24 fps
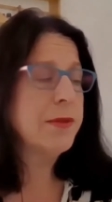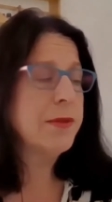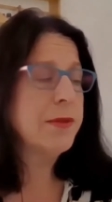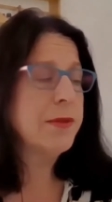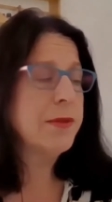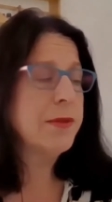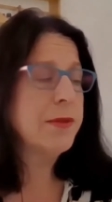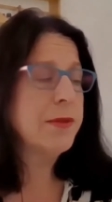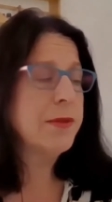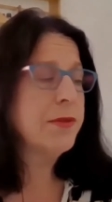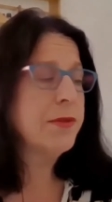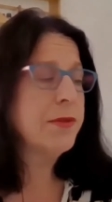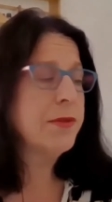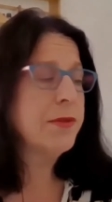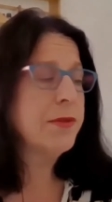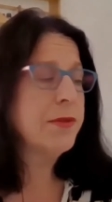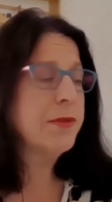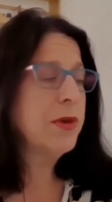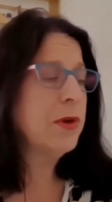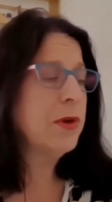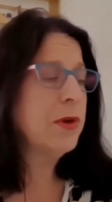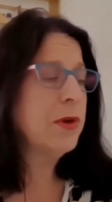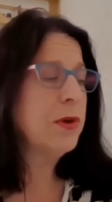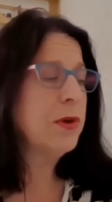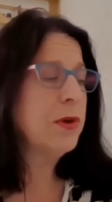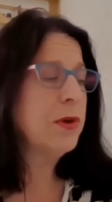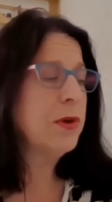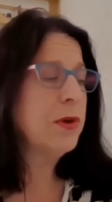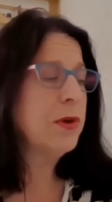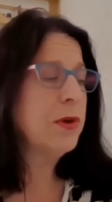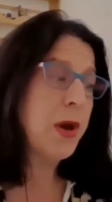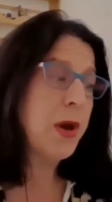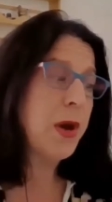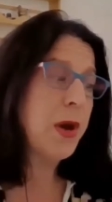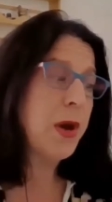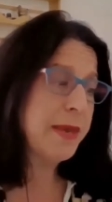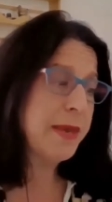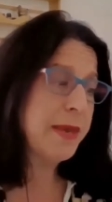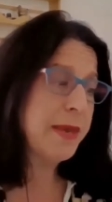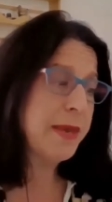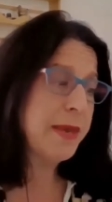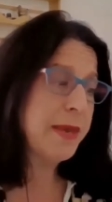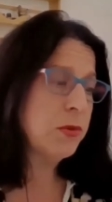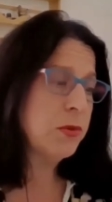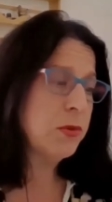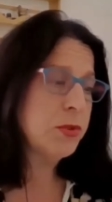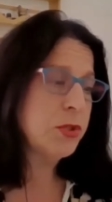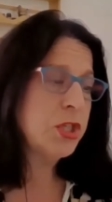It was a nightmare they
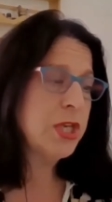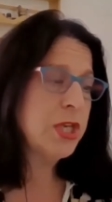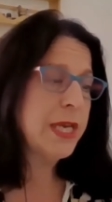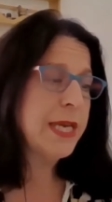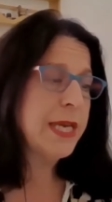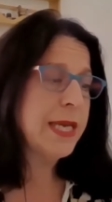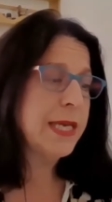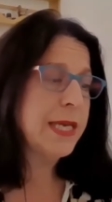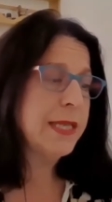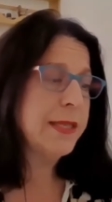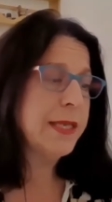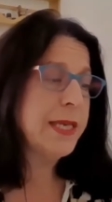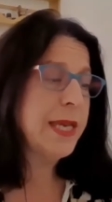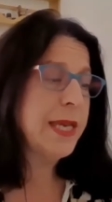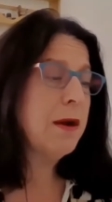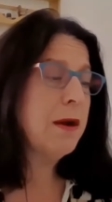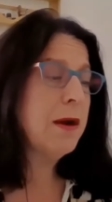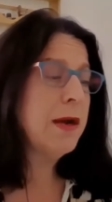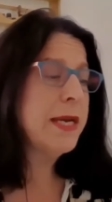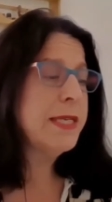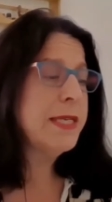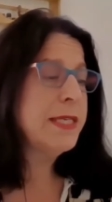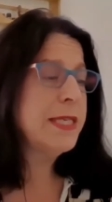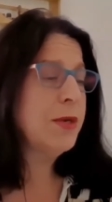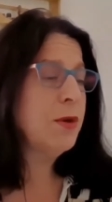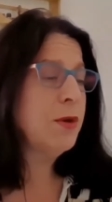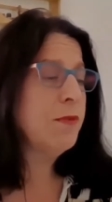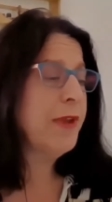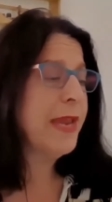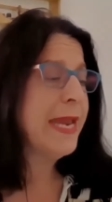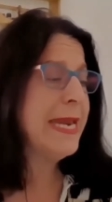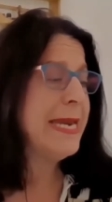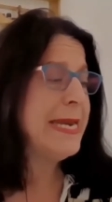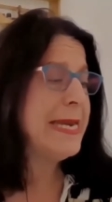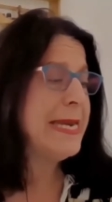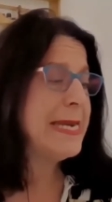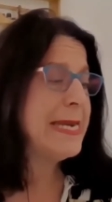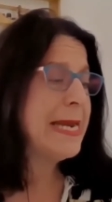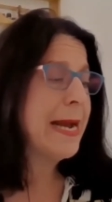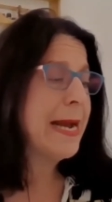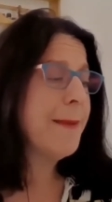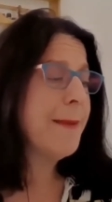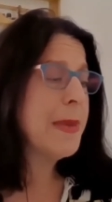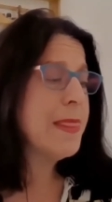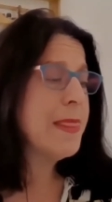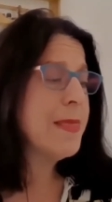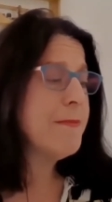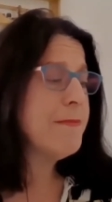all shared, the idea of ending
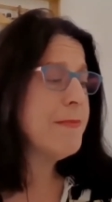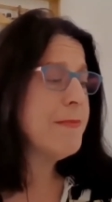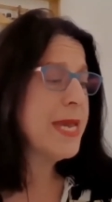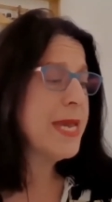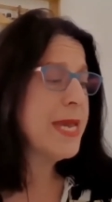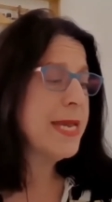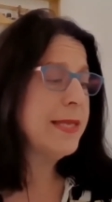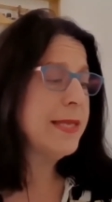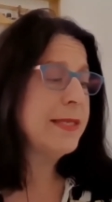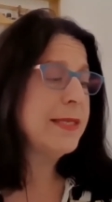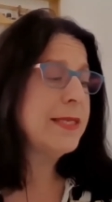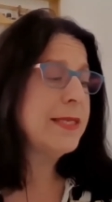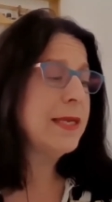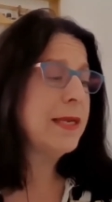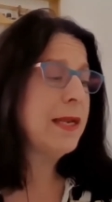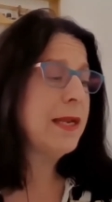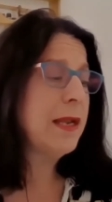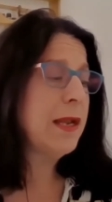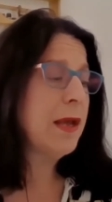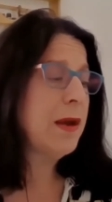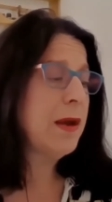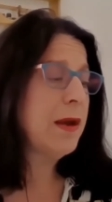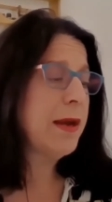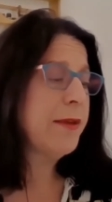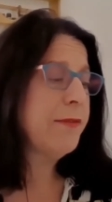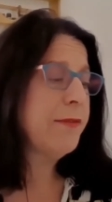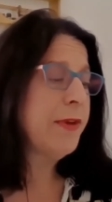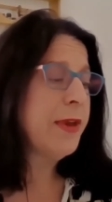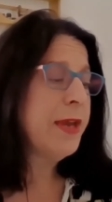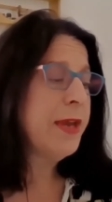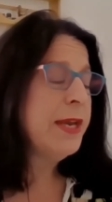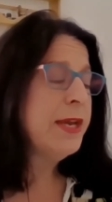up in the man still alive.